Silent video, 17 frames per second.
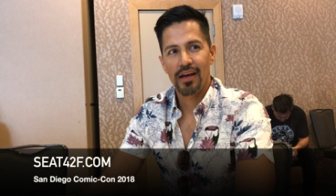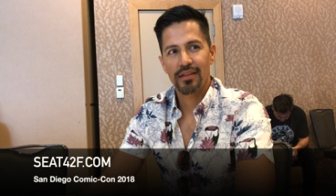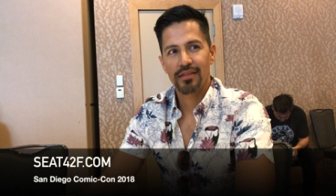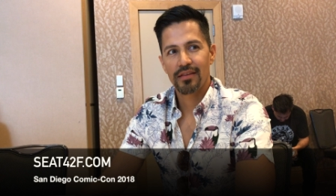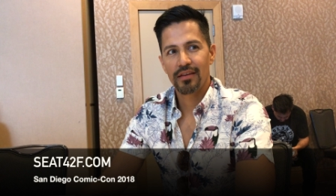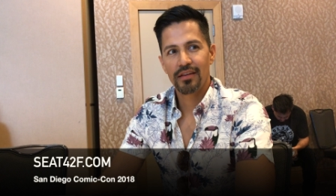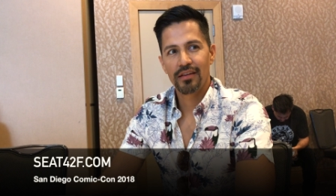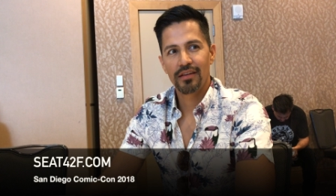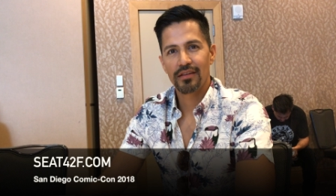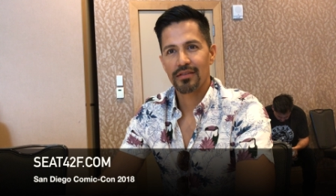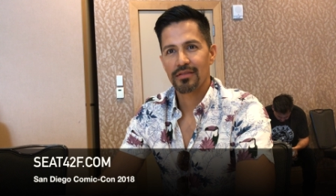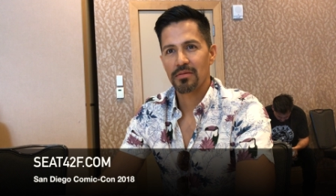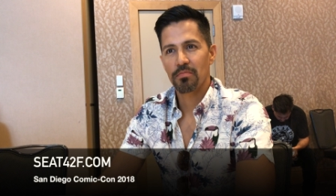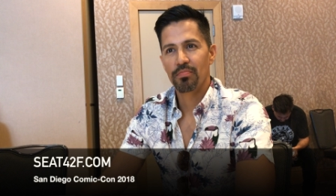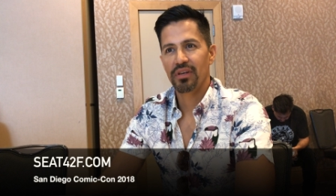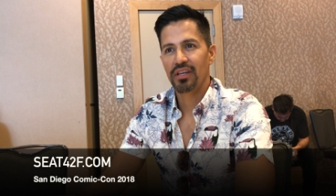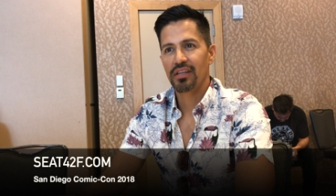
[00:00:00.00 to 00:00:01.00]
That thing is
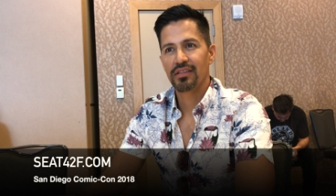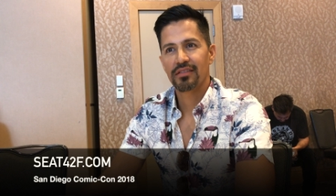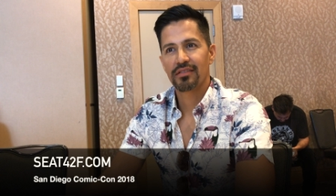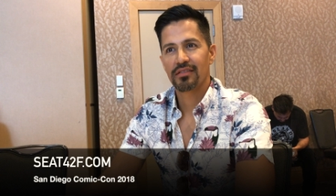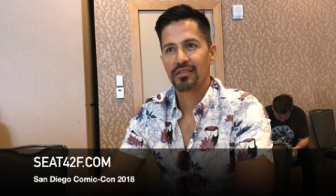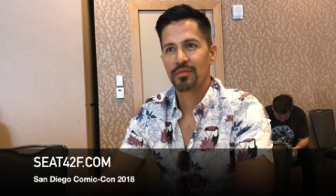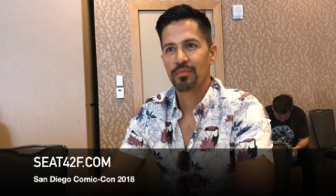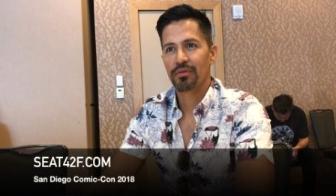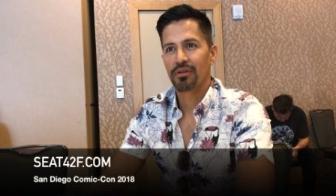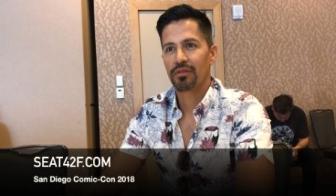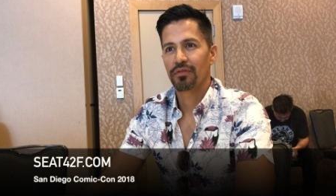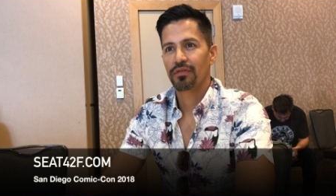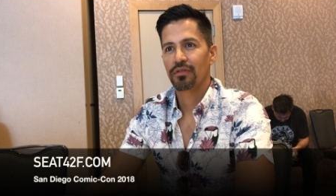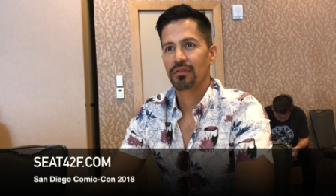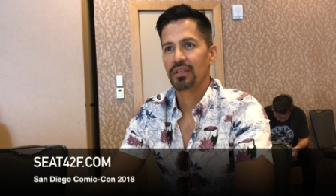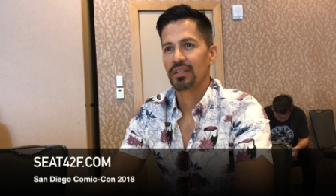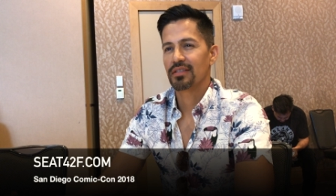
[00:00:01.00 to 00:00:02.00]
a beast. It's beautiful.